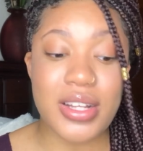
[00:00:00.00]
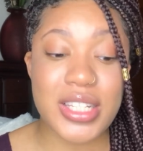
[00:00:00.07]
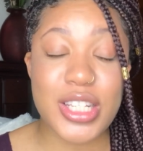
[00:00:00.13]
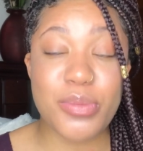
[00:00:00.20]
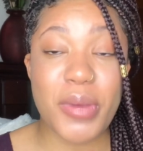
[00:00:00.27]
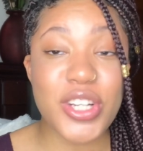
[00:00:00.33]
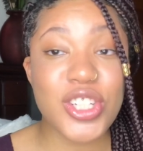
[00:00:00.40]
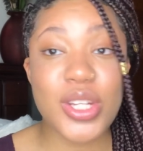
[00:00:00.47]

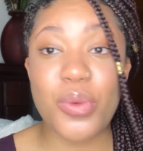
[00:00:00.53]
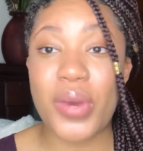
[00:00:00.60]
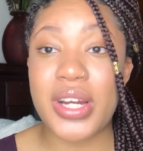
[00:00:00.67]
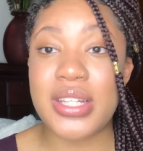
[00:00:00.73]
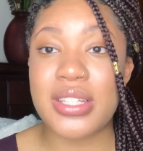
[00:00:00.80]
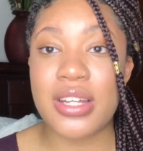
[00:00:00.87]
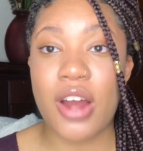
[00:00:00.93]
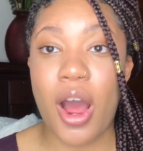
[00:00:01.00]
especially when
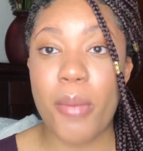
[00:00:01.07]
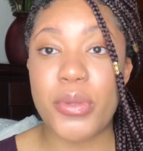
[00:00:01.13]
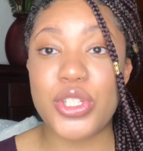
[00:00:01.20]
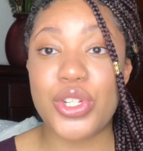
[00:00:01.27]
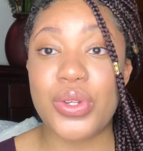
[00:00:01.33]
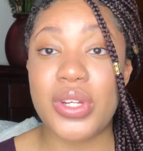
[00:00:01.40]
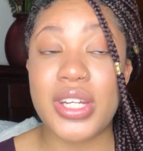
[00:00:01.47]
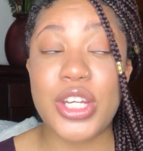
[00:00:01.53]
it's an
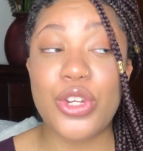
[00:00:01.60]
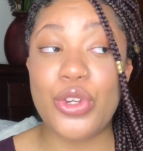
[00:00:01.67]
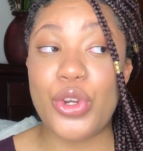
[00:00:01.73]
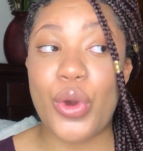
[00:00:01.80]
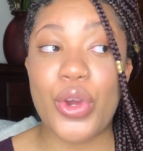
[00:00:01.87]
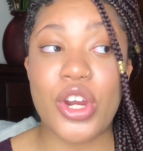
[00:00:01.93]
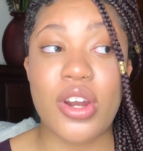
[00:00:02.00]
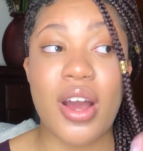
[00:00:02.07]
opportunity you
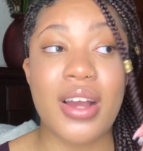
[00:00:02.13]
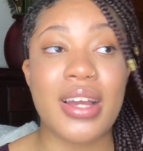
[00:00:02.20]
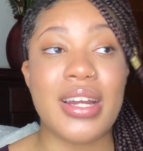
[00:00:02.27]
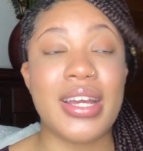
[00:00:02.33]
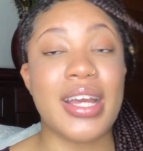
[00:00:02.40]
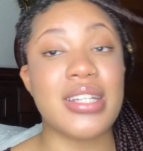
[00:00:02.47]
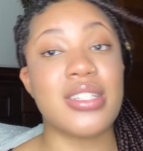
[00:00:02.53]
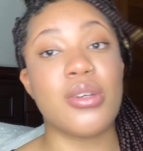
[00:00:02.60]
know you're not gonna
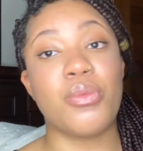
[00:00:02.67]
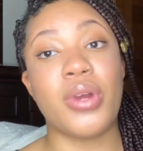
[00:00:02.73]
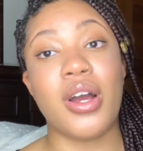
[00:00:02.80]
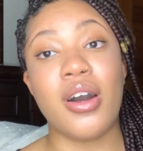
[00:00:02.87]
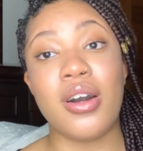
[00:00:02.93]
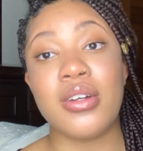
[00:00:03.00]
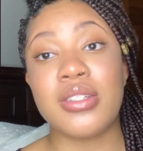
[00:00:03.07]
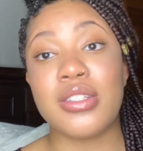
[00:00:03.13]
get somewhere
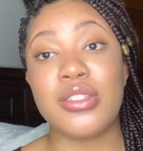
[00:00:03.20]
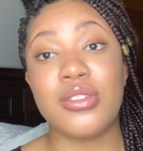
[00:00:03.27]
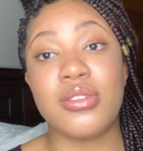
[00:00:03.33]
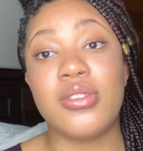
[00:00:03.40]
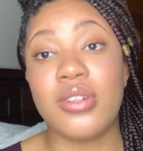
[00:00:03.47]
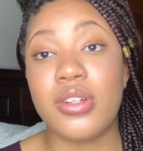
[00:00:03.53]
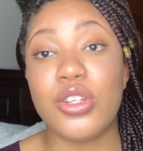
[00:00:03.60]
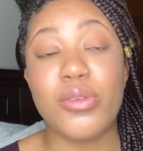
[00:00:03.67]
else.
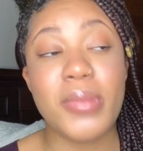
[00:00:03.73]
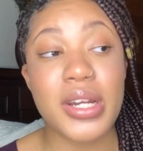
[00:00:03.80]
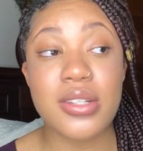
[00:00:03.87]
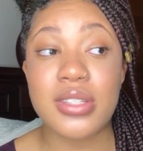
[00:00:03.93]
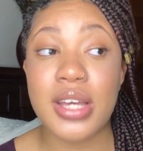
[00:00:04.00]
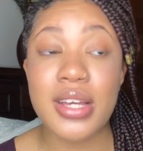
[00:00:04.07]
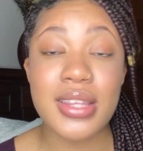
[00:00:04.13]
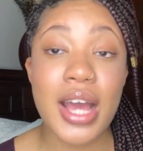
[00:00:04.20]
You better
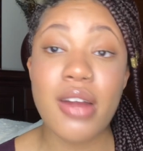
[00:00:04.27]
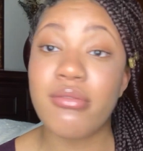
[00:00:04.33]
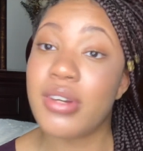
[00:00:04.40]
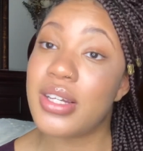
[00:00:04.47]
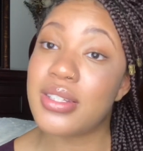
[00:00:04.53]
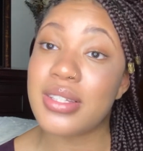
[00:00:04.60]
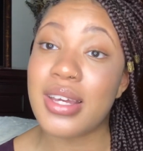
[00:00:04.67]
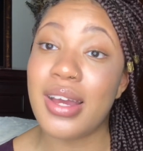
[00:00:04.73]
take that
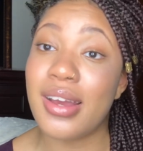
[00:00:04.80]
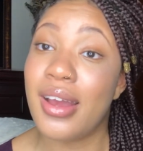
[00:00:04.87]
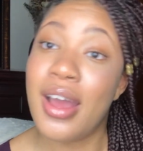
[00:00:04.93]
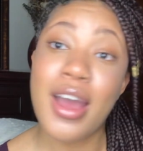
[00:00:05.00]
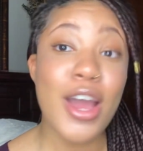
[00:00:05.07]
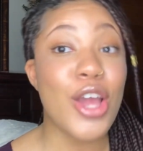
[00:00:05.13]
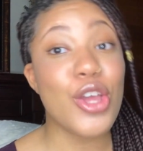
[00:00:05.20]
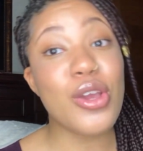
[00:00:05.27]
risk.
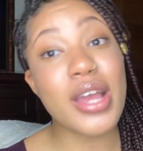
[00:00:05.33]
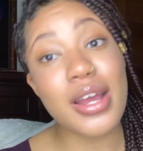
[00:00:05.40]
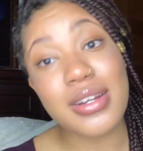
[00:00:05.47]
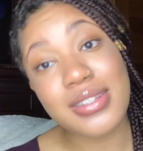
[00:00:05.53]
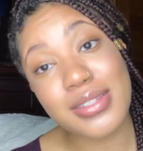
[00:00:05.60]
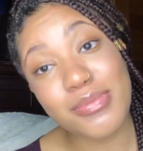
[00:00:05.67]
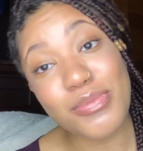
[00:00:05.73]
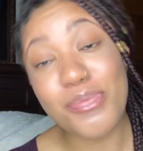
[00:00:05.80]

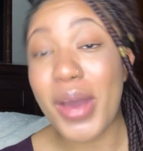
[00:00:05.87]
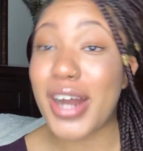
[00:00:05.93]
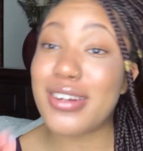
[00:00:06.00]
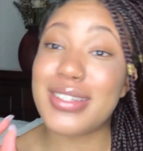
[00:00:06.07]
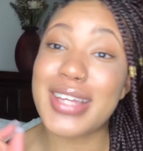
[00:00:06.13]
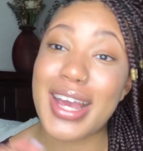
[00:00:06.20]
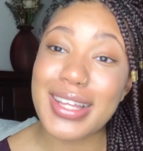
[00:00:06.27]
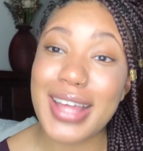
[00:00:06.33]

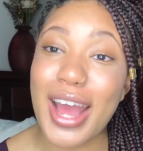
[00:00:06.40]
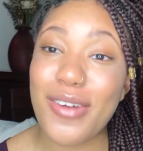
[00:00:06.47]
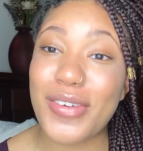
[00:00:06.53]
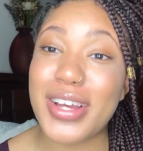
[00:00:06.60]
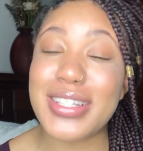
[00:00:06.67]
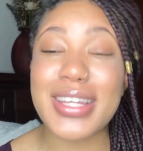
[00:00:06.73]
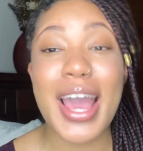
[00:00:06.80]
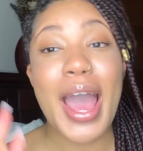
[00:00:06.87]
Better take that
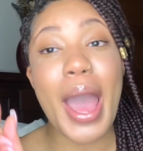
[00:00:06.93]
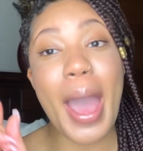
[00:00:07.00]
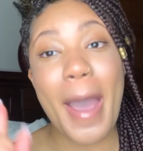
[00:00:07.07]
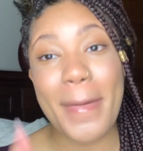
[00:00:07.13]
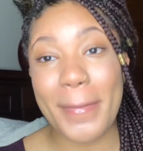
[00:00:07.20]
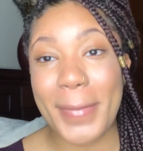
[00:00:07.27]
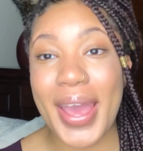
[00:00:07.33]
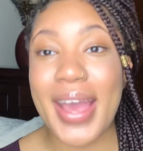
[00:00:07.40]
risk
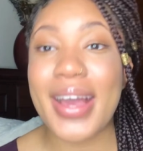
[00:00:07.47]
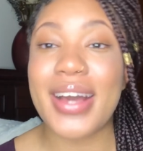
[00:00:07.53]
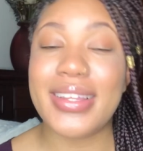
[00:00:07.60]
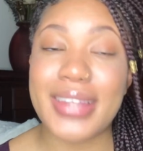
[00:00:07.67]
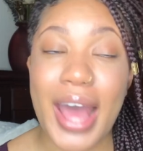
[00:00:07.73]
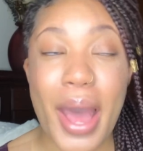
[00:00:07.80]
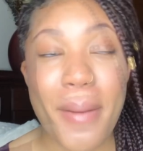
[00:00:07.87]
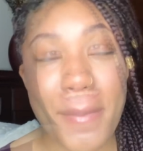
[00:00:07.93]
and
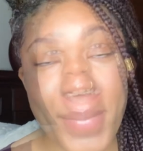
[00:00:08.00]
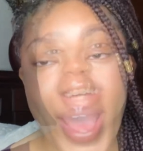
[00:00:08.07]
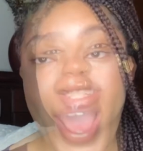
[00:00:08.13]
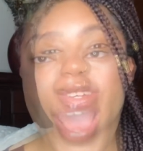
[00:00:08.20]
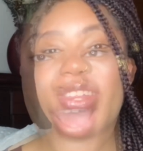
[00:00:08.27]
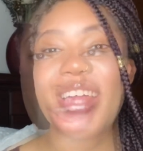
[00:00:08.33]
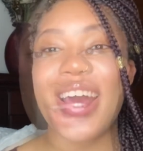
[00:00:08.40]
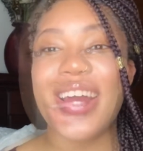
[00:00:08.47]
make that bag.